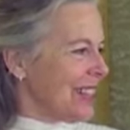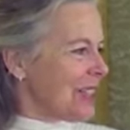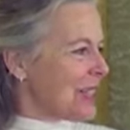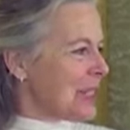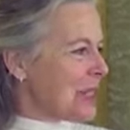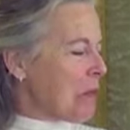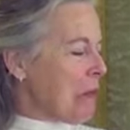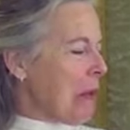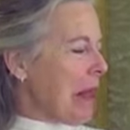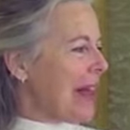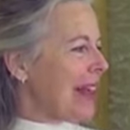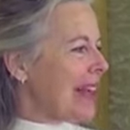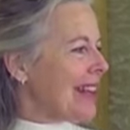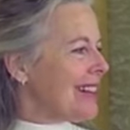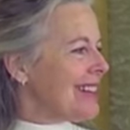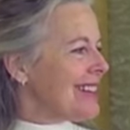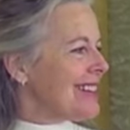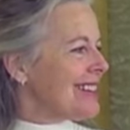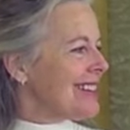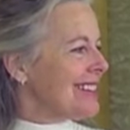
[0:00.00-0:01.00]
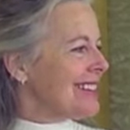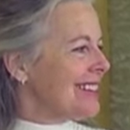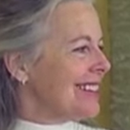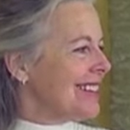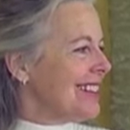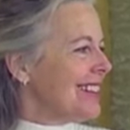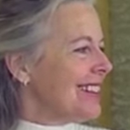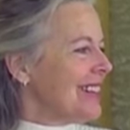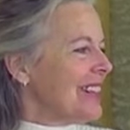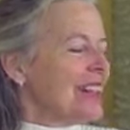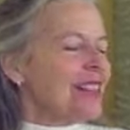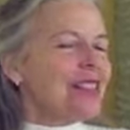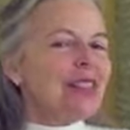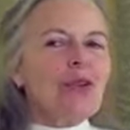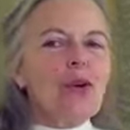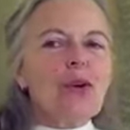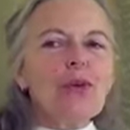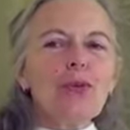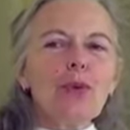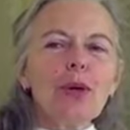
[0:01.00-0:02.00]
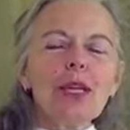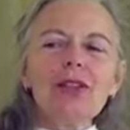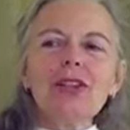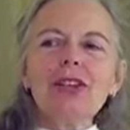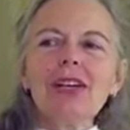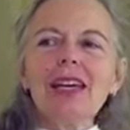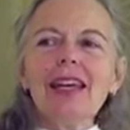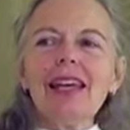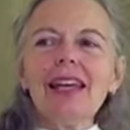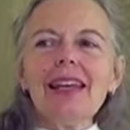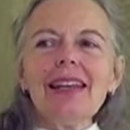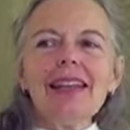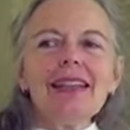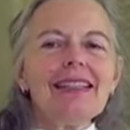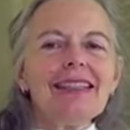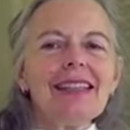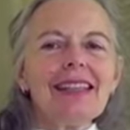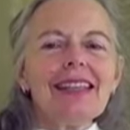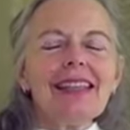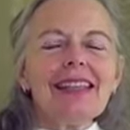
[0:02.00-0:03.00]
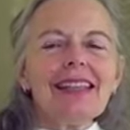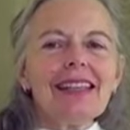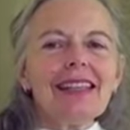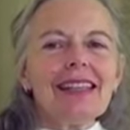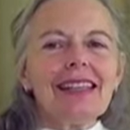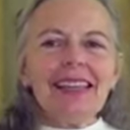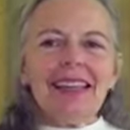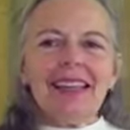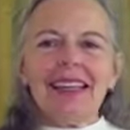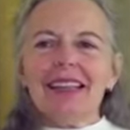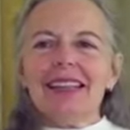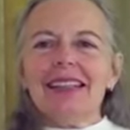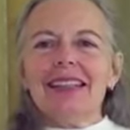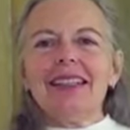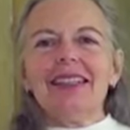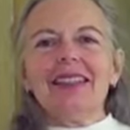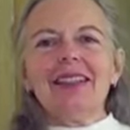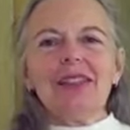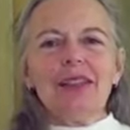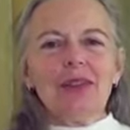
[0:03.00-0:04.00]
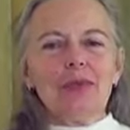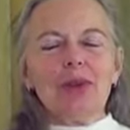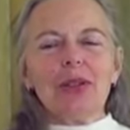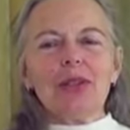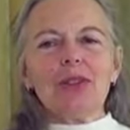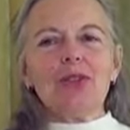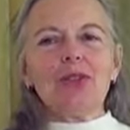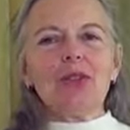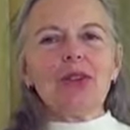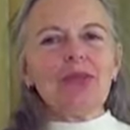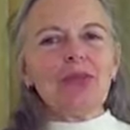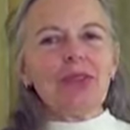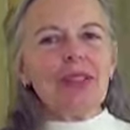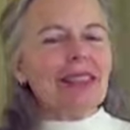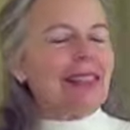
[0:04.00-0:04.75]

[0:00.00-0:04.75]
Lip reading: It's space. So if we look at any deity, picture